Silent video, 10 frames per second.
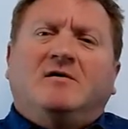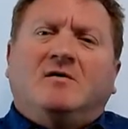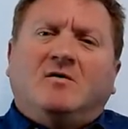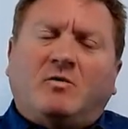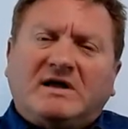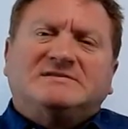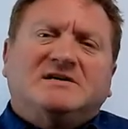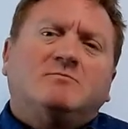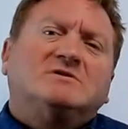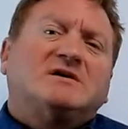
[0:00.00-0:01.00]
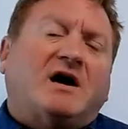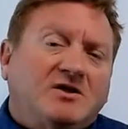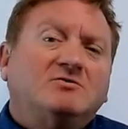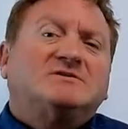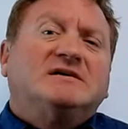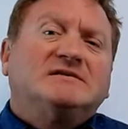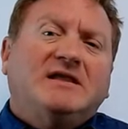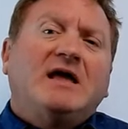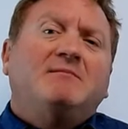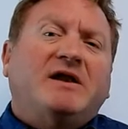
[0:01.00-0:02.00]
what I did was I used his
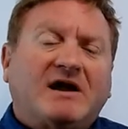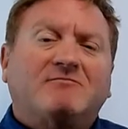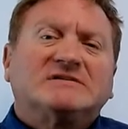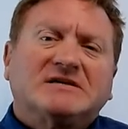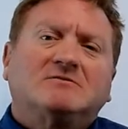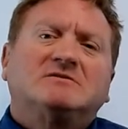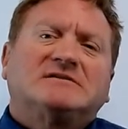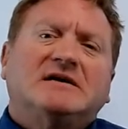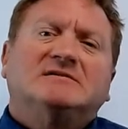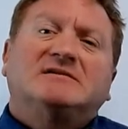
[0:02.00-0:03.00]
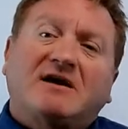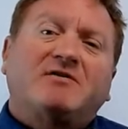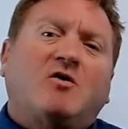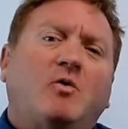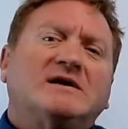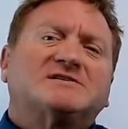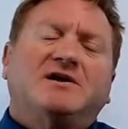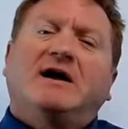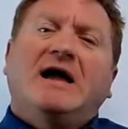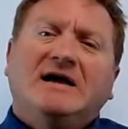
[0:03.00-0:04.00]
name in every single sentence, every question
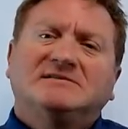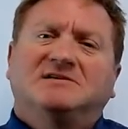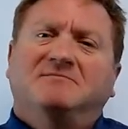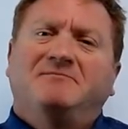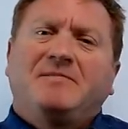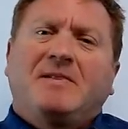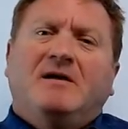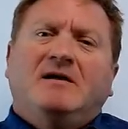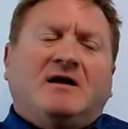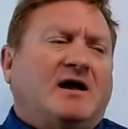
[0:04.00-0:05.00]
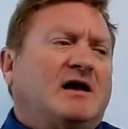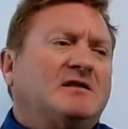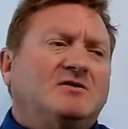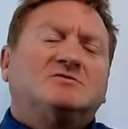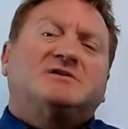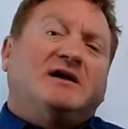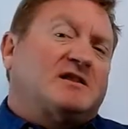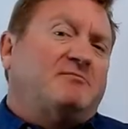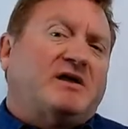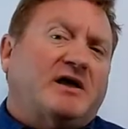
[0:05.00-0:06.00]
I asked him. And I used it at the
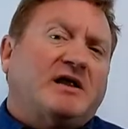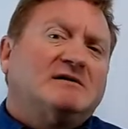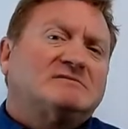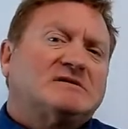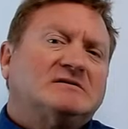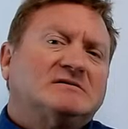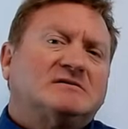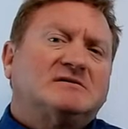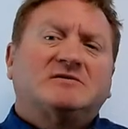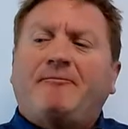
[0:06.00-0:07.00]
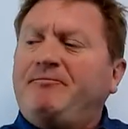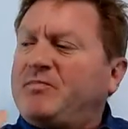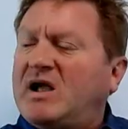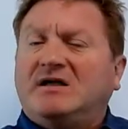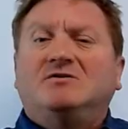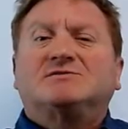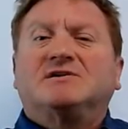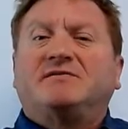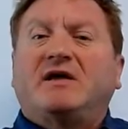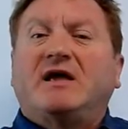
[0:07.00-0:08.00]
beginning of sentences. I used it
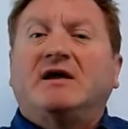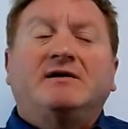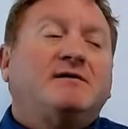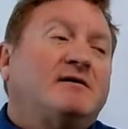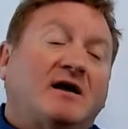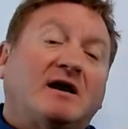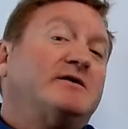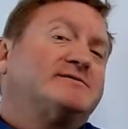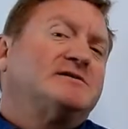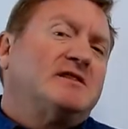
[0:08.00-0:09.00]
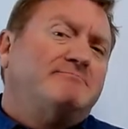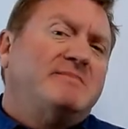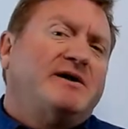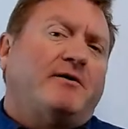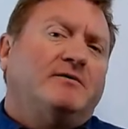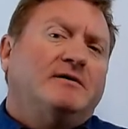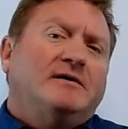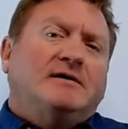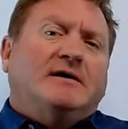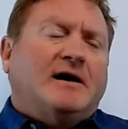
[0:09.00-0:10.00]
at the end. And I used it in the middle.
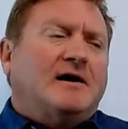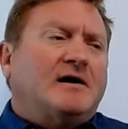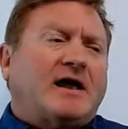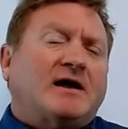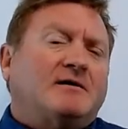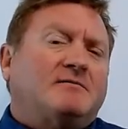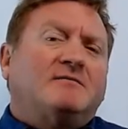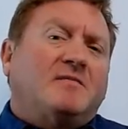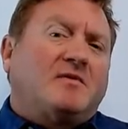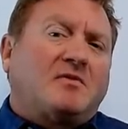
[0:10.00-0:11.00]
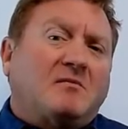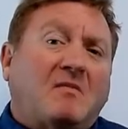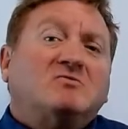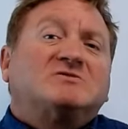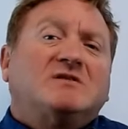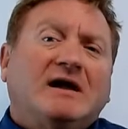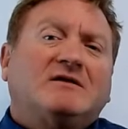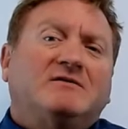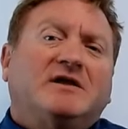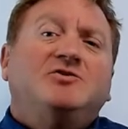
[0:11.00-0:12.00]
And most
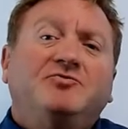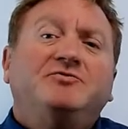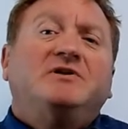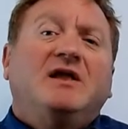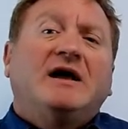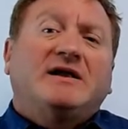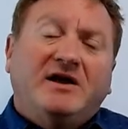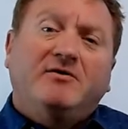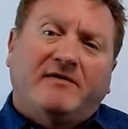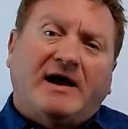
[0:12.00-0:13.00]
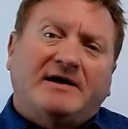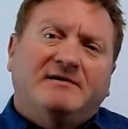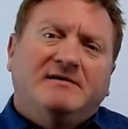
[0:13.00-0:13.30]
likely, you did not hear that.